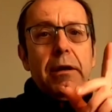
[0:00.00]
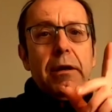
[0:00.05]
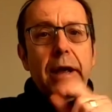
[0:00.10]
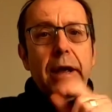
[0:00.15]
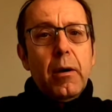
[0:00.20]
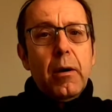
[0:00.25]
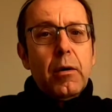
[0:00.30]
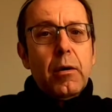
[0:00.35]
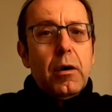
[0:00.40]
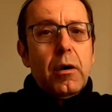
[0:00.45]

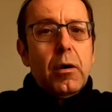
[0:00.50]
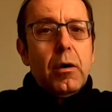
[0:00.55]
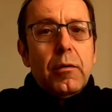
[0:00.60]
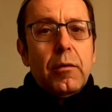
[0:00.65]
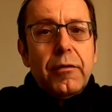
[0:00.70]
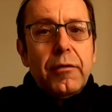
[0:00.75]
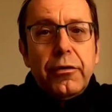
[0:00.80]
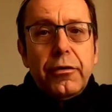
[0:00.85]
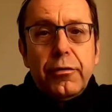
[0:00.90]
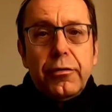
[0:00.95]
Now
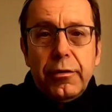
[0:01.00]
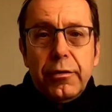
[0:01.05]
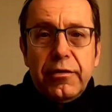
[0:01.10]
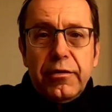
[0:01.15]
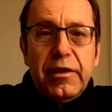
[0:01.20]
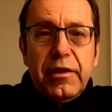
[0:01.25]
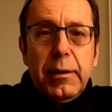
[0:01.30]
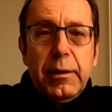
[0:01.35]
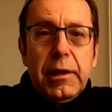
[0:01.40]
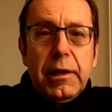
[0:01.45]
over to the
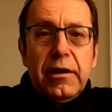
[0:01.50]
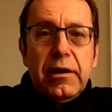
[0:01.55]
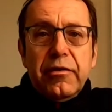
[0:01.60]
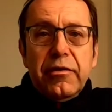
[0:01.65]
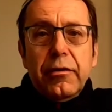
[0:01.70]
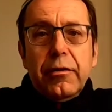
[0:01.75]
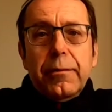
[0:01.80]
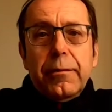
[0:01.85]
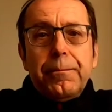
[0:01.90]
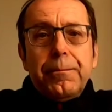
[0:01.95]

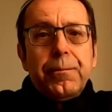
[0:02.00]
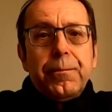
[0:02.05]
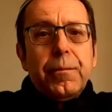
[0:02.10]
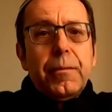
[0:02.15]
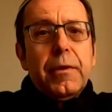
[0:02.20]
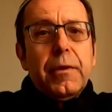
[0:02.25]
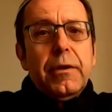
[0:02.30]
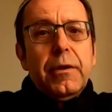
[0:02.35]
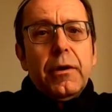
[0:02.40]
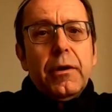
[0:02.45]
stabilizer.
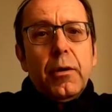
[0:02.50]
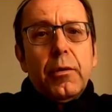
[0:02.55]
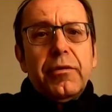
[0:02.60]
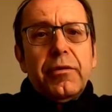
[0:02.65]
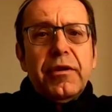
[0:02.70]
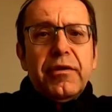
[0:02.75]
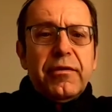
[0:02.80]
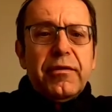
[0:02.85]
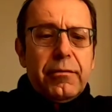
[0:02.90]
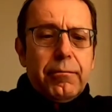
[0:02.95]
You
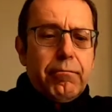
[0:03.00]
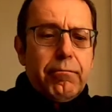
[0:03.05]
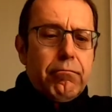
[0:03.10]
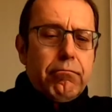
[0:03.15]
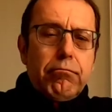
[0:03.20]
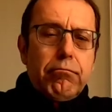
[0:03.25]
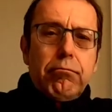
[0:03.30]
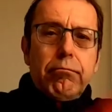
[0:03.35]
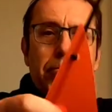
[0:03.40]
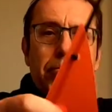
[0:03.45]
know, this
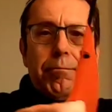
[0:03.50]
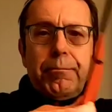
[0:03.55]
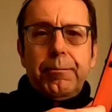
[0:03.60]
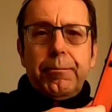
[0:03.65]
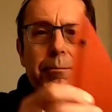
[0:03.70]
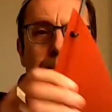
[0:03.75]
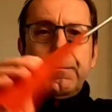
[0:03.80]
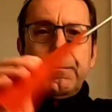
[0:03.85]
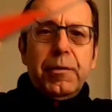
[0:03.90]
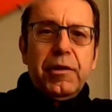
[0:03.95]

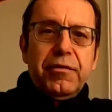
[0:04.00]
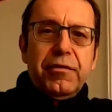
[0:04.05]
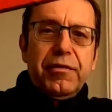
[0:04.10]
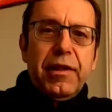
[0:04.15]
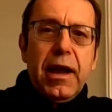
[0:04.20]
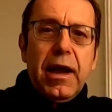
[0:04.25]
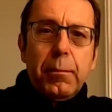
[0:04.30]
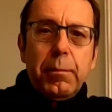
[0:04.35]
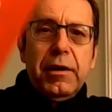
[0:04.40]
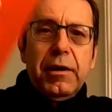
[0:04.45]

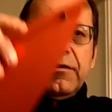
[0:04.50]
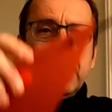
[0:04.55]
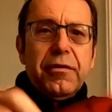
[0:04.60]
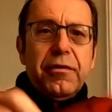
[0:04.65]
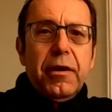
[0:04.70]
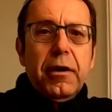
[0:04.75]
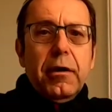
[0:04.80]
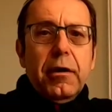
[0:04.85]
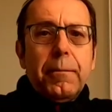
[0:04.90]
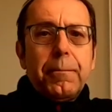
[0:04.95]
flag piece
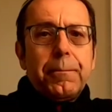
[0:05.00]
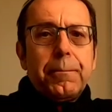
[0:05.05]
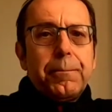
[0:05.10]
of thing.